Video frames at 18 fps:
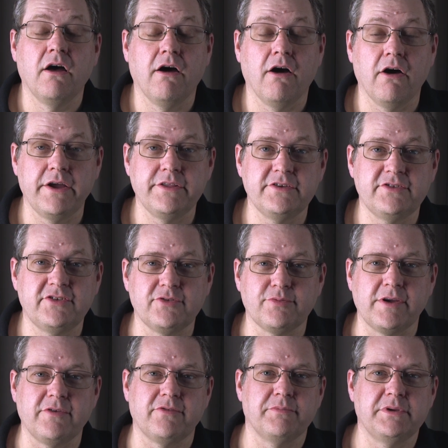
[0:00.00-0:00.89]
Hi, this is
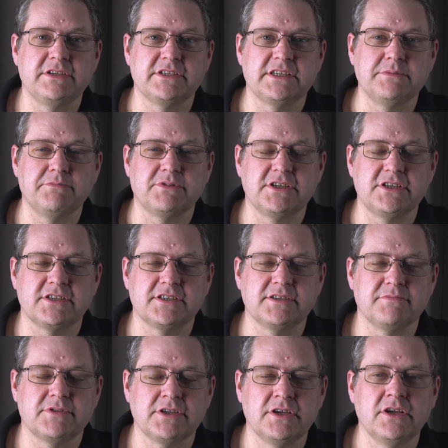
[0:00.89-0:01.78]
Wayne from E-Stim
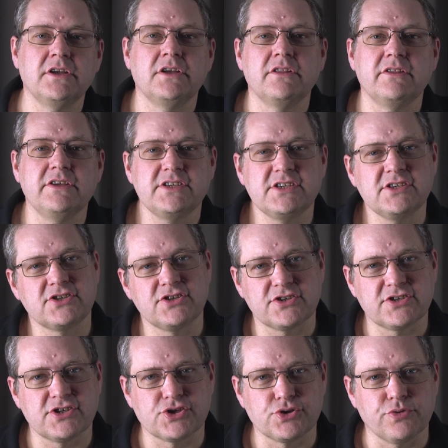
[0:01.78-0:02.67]
Systems. This is
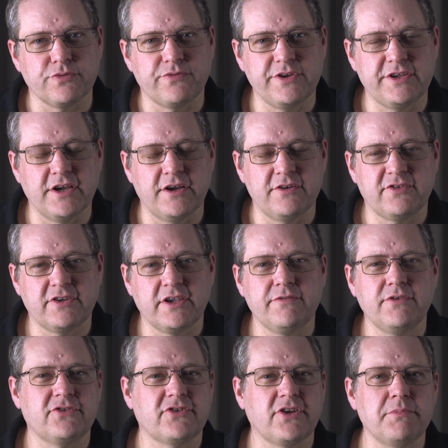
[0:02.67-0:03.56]
just a short video to give
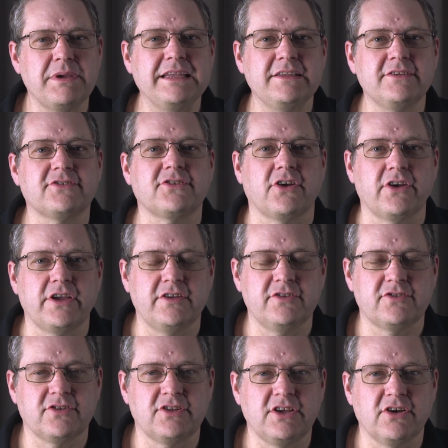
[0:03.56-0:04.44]
you some insight
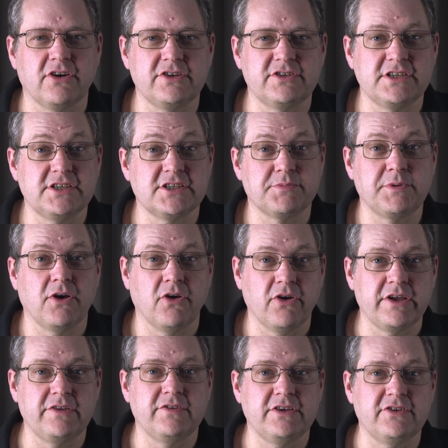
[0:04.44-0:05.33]
into the ideas
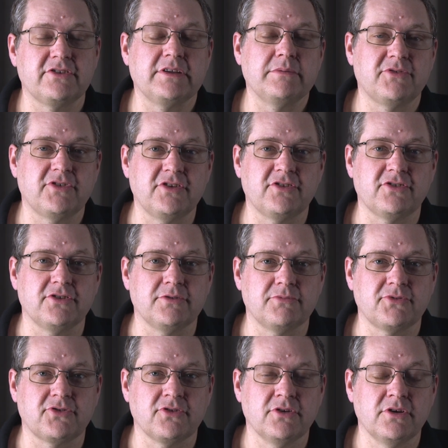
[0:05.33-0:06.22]
behind E-Stim
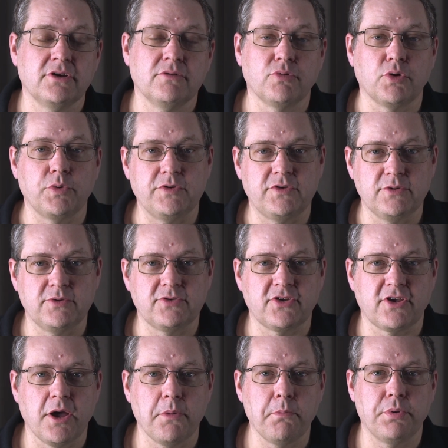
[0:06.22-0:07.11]
Systems, what we do as
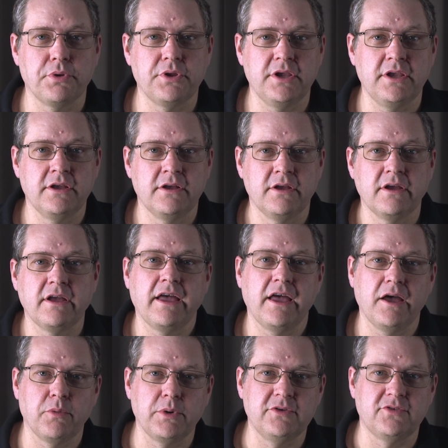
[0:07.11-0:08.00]
a company,
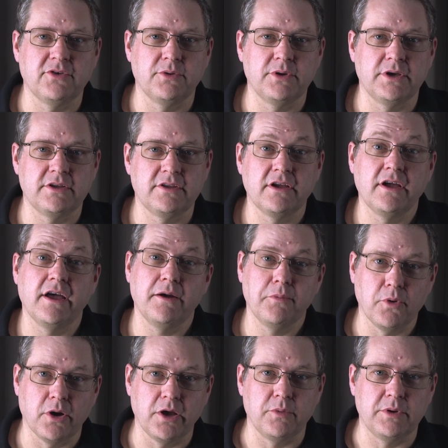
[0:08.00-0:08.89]
how we do it,
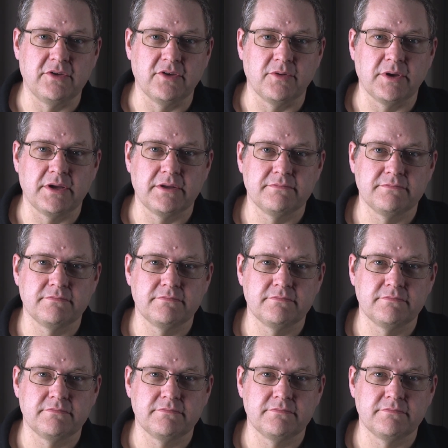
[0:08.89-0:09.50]
and why we do it.